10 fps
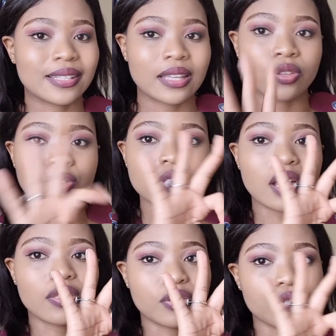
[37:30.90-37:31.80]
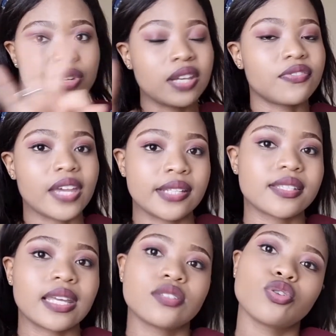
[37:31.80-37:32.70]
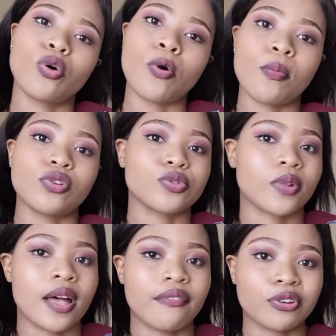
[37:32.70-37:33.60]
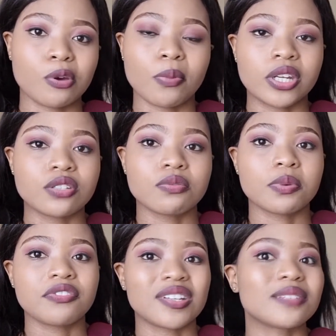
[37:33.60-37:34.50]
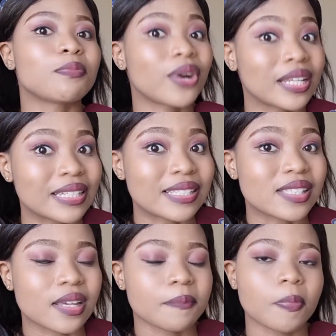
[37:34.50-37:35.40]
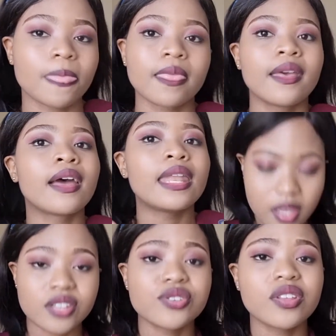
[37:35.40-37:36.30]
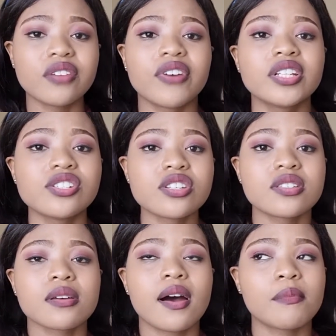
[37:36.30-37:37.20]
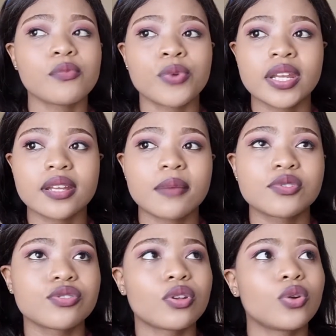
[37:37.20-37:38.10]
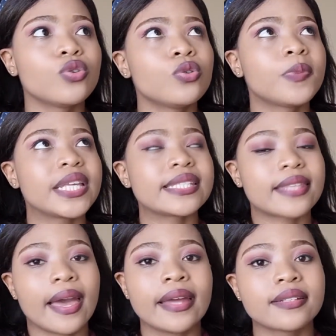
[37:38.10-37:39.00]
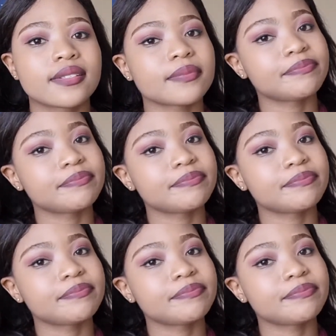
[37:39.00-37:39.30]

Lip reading: Those are the 3 effects that your hormones will have on your body to prevent pregnancy. Yeah, so the advantages when it comes to the loop is that